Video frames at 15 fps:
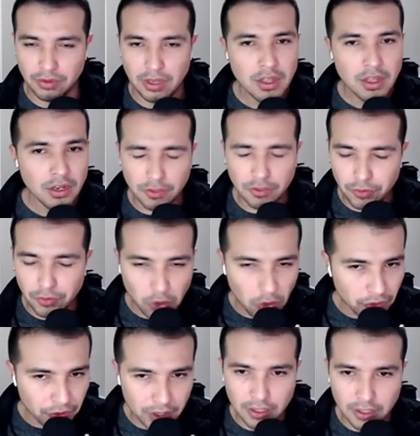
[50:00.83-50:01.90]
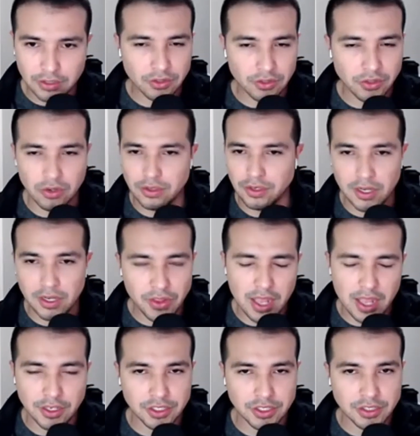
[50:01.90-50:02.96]
look for your own things. Don't know that.
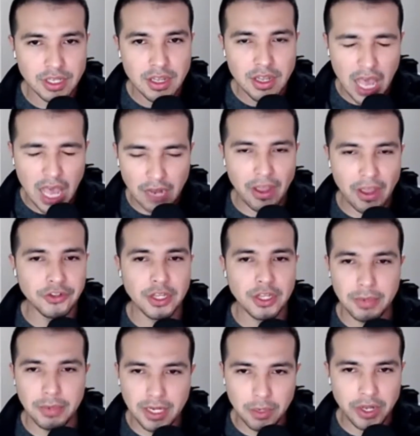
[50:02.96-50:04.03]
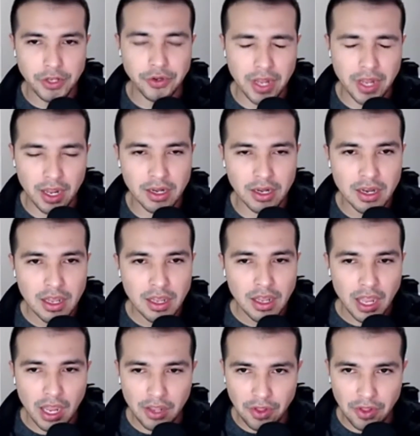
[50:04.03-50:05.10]
Just add value to them any way you can.
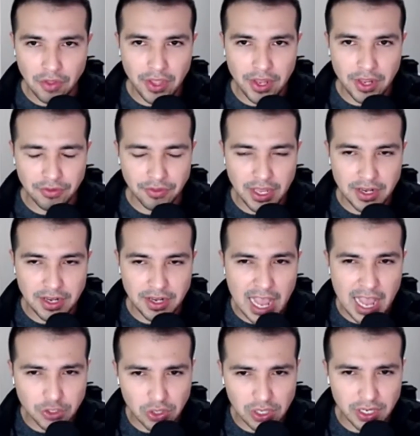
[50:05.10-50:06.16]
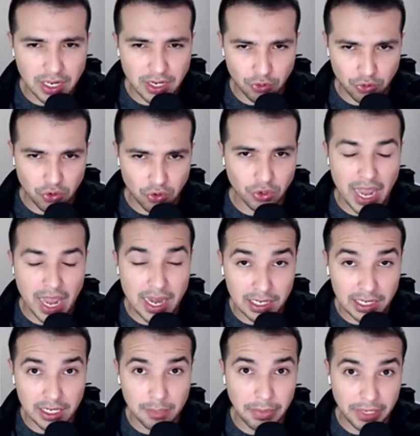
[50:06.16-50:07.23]
And they naturally and
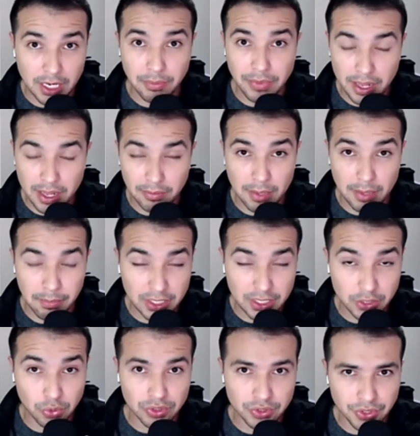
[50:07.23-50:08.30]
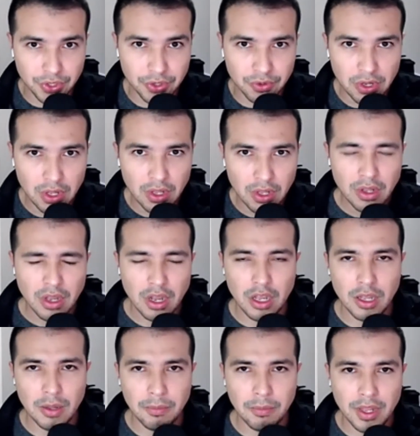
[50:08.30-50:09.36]
organically become that mentor to you.
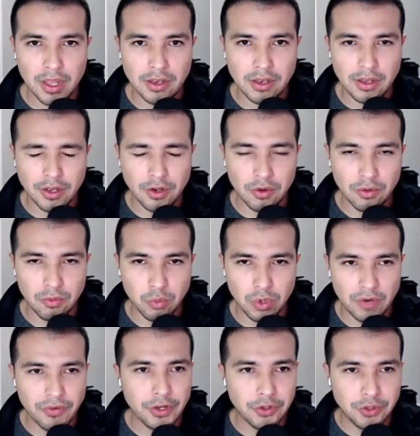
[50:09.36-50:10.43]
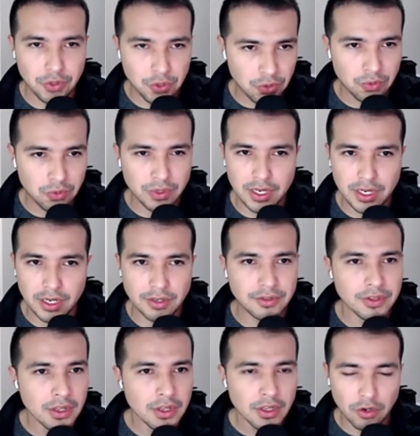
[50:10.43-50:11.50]
And whenever you do need
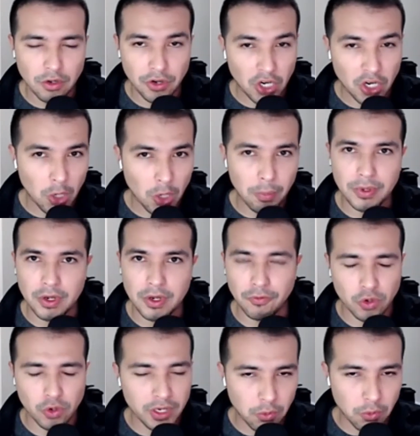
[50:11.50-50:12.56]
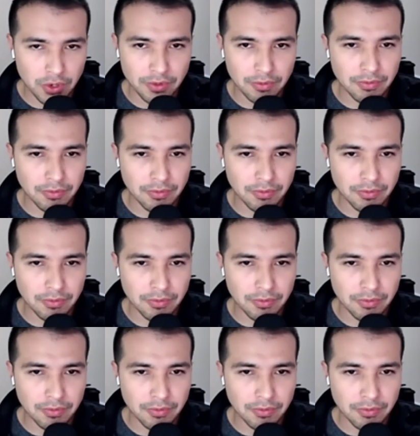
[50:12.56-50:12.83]
their help, for any one